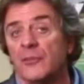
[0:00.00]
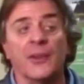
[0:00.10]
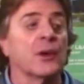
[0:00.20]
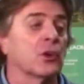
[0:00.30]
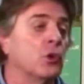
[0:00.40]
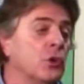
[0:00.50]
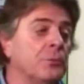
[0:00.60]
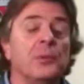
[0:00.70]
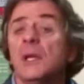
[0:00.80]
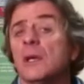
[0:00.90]
There
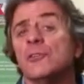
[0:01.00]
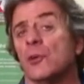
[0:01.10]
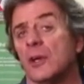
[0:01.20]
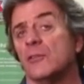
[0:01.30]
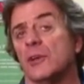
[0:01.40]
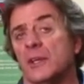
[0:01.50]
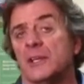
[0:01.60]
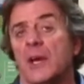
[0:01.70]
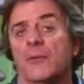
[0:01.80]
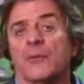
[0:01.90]
could be a driver head
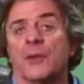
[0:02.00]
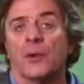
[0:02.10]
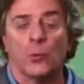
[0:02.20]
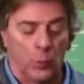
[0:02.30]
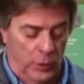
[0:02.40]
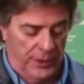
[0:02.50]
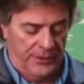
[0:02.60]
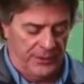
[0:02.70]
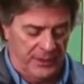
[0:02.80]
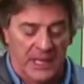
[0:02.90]
out there
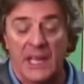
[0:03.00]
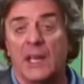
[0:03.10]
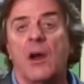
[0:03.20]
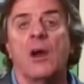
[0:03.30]
with a